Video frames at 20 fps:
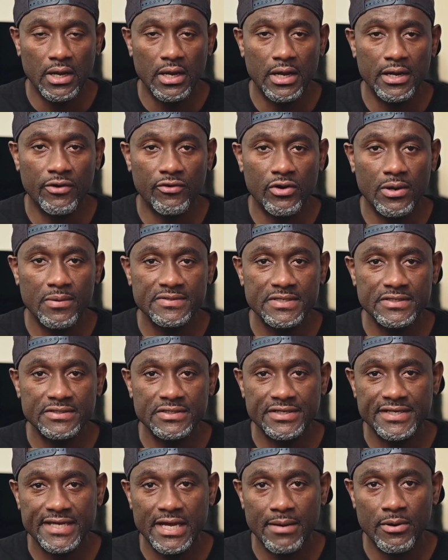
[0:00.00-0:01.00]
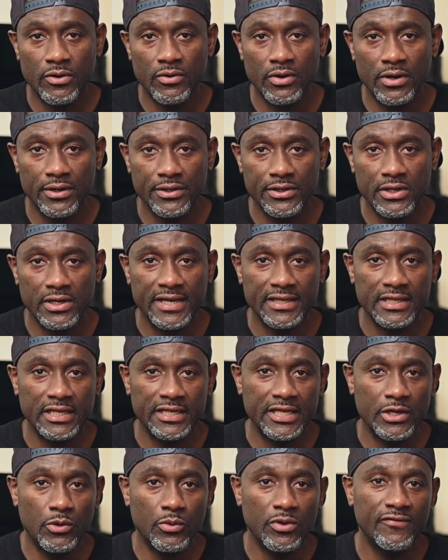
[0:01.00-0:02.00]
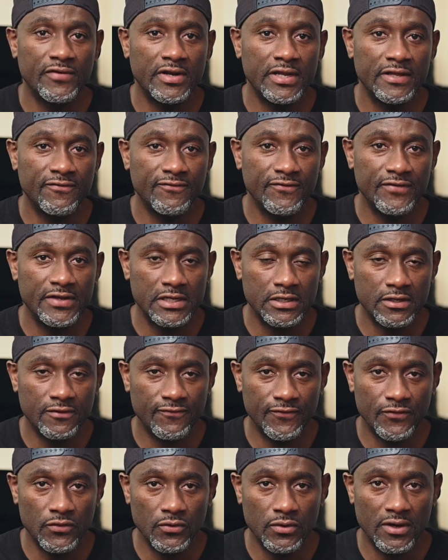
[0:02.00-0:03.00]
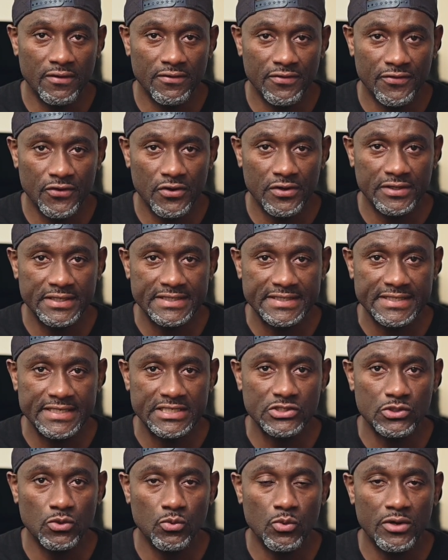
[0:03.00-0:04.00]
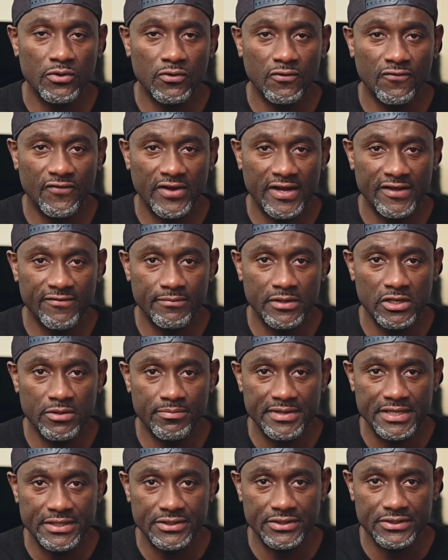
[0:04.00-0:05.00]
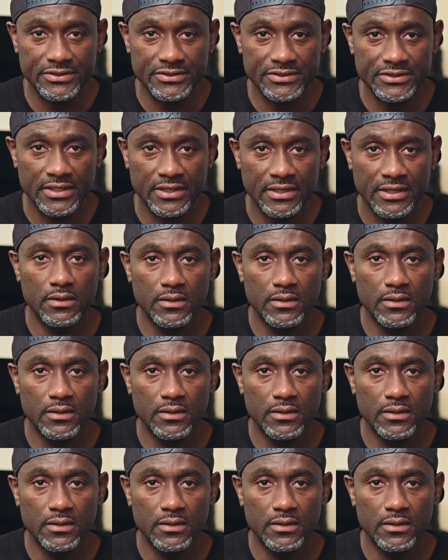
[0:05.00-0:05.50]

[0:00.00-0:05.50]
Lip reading: On a crop sensor camera, you'll get an equivalent field of view of 36 to 105mm.